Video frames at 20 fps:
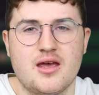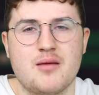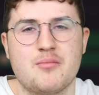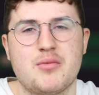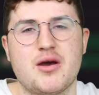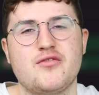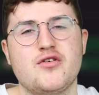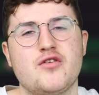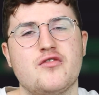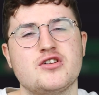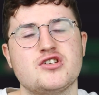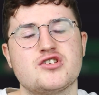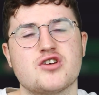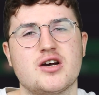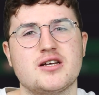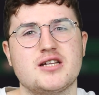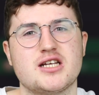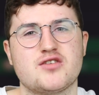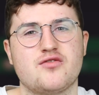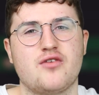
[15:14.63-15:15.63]
But if you've
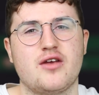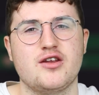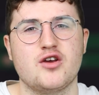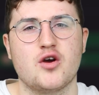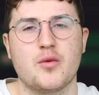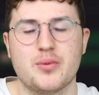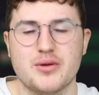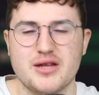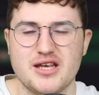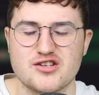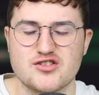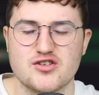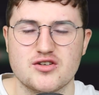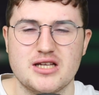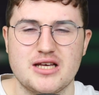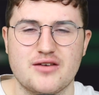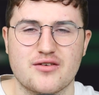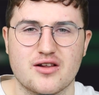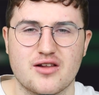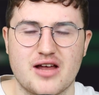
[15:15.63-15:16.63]
enjoyed this video, please do
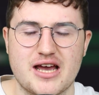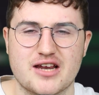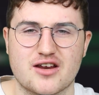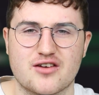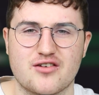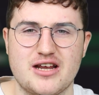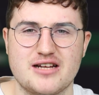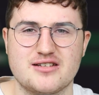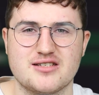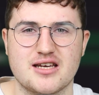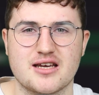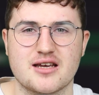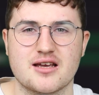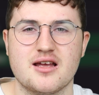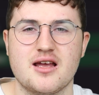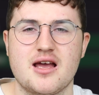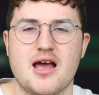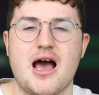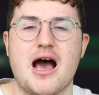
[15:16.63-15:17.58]
leave a like rating